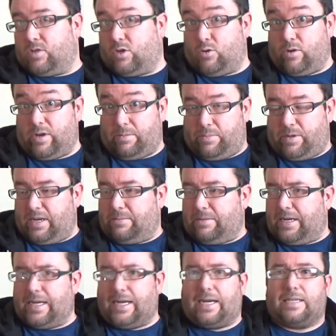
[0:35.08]
going by
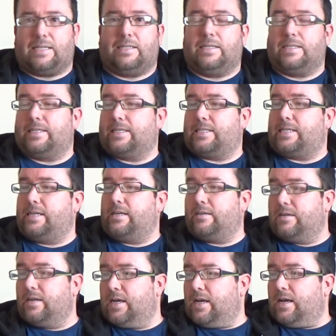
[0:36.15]
my analytics
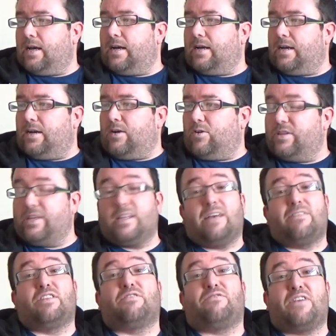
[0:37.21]
here, on the
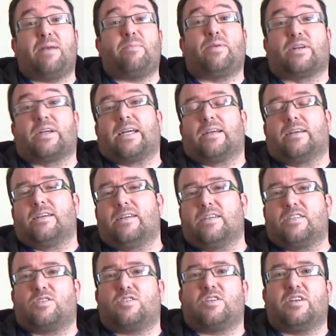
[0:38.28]
11th of February
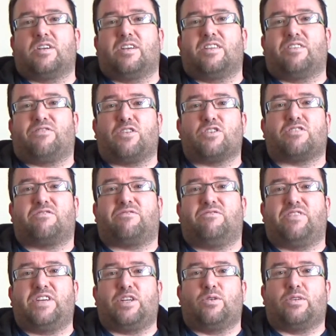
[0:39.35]
is the first
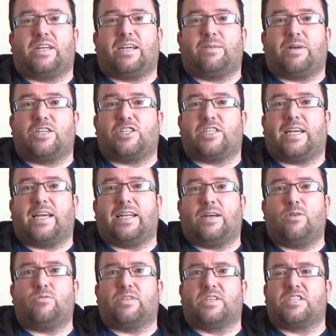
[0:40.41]
video that I managed to get
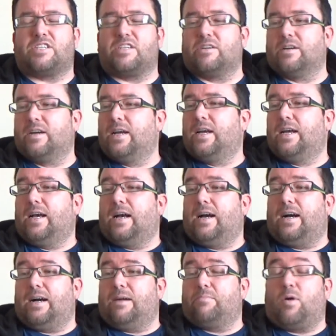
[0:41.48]
out this year.
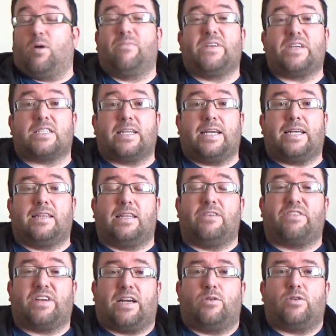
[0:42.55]
Obviously,
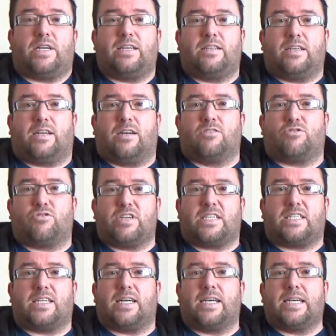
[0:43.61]
living out in the
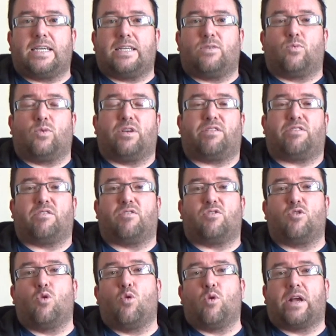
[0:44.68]
countryside with
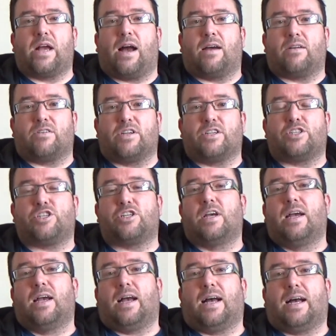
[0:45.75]
no garage
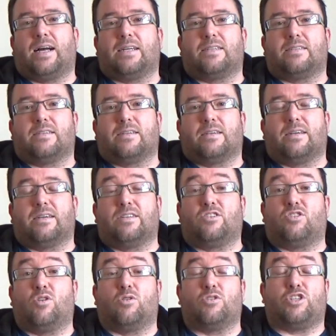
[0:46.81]

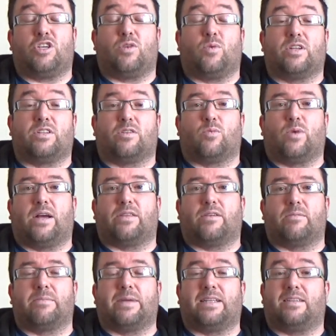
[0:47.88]
and dodgy winter
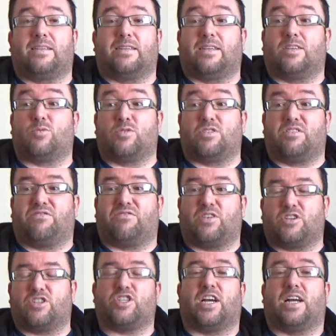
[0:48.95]
weather meant that this was the
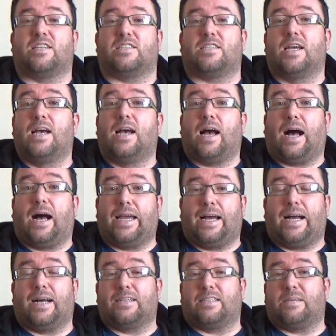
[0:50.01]
first chance I
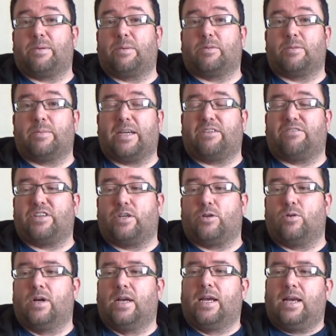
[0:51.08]
had to be able to make a
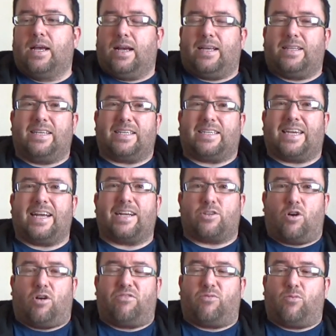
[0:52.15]
video. And it kicked
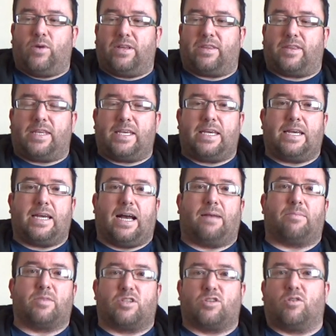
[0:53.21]
off with the
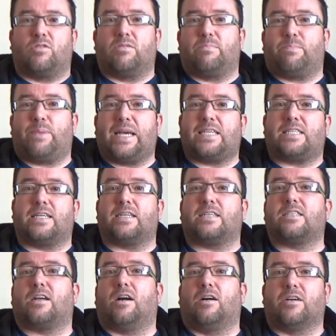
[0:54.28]
Amazon
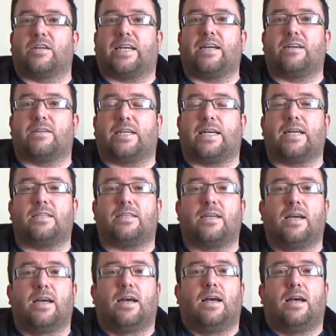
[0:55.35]
Basics Car Care Kit,